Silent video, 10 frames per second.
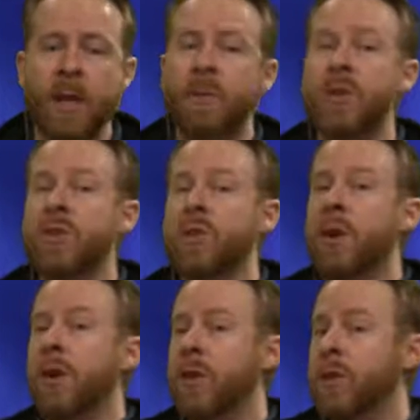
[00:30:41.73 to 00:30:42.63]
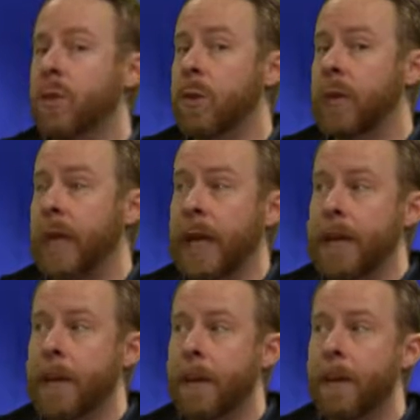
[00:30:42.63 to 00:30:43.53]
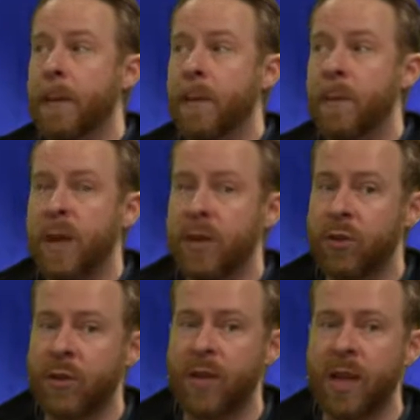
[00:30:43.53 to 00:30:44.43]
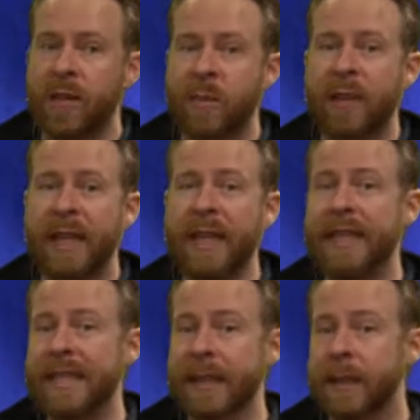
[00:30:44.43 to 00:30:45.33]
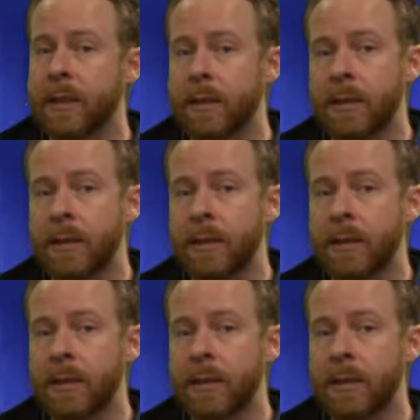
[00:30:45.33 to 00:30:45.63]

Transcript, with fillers: But you should also look at pictures of plankton